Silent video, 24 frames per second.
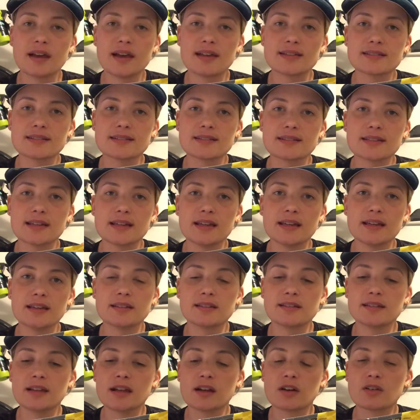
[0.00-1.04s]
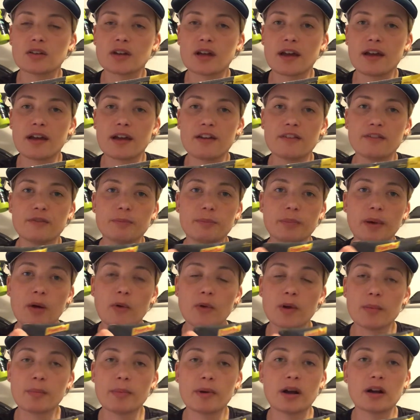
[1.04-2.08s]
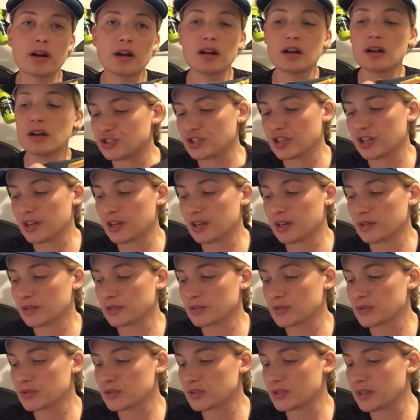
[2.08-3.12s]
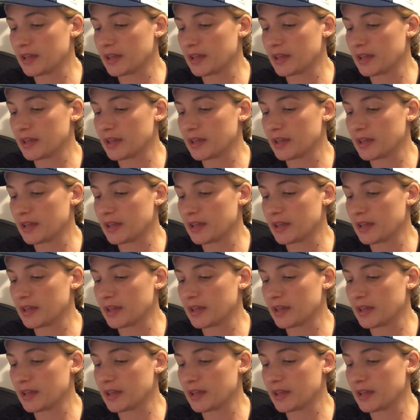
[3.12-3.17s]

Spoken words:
As I say, they're gonna have power bar gels